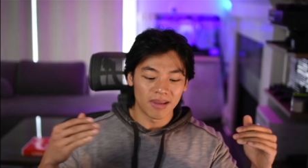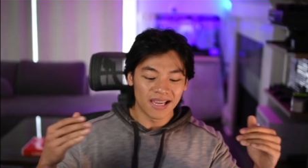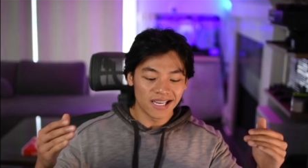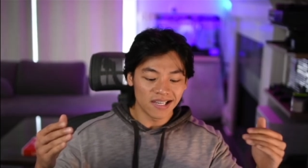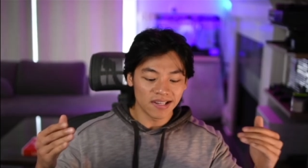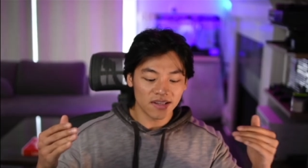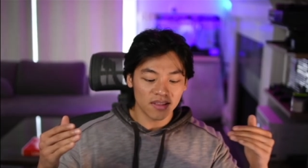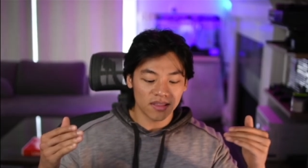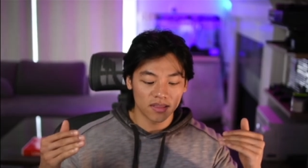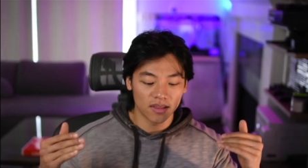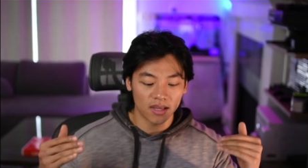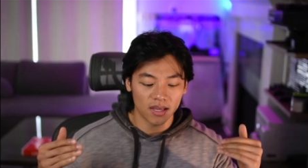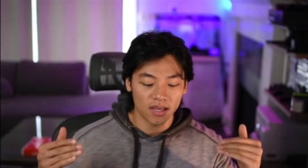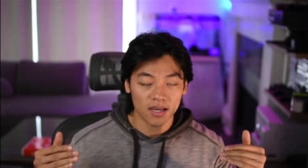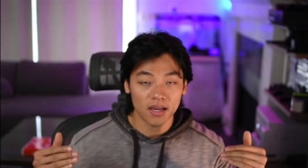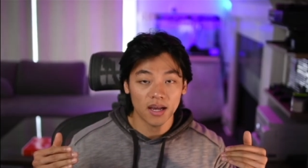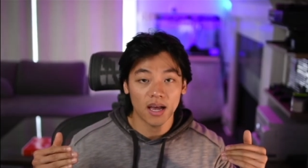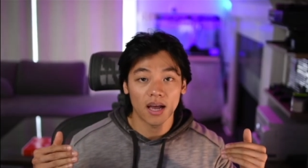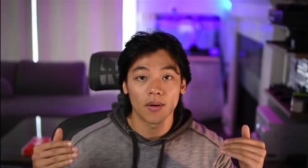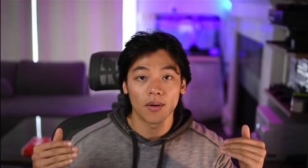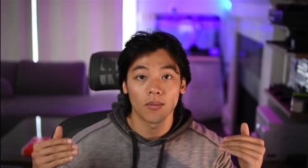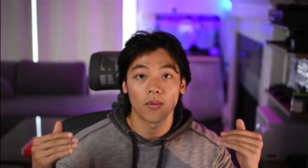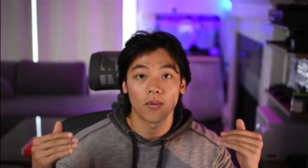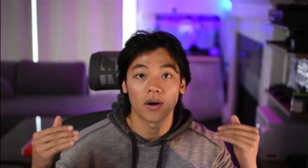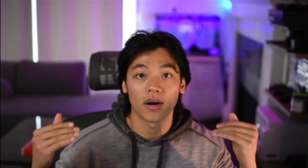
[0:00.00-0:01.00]
thing I
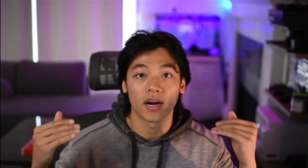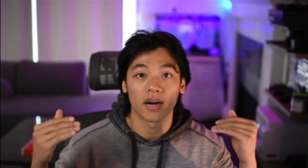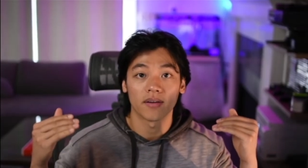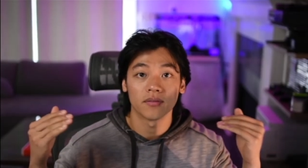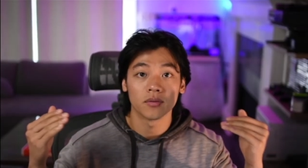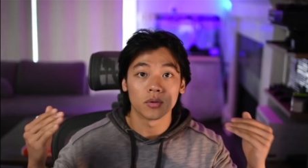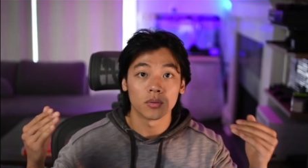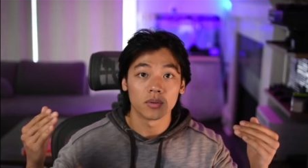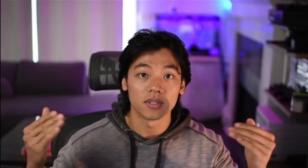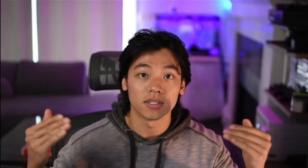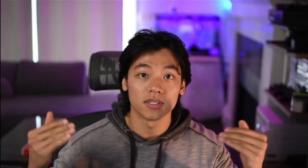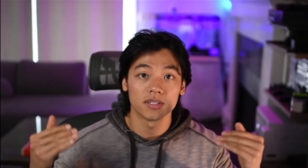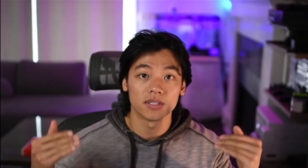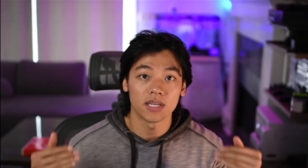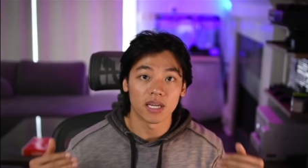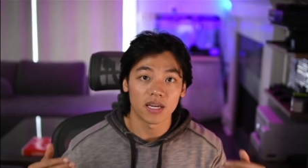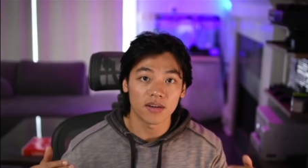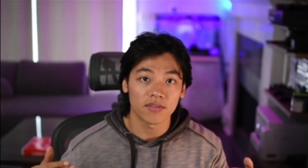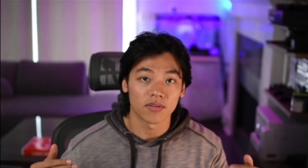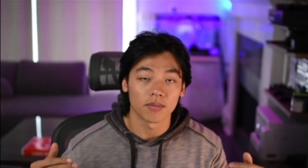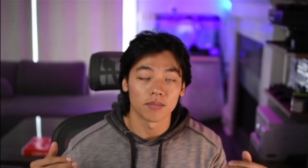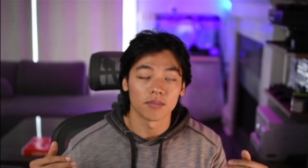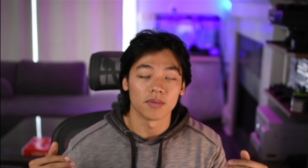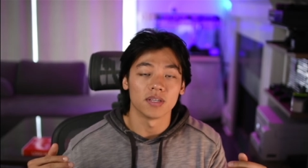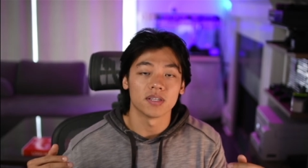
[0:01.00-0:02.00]
want everyone to take
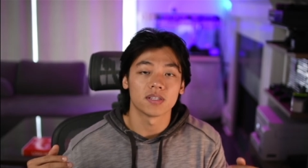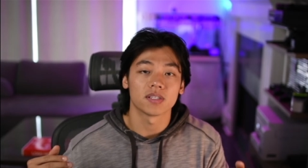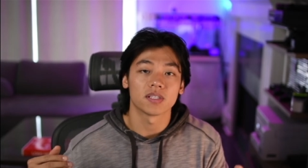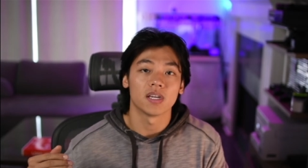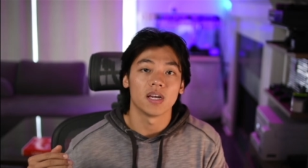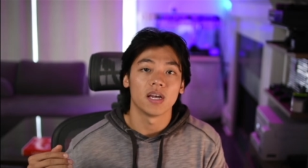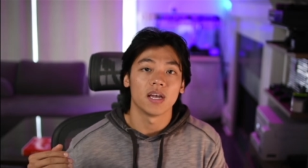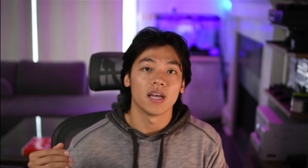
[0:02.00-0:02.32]
from this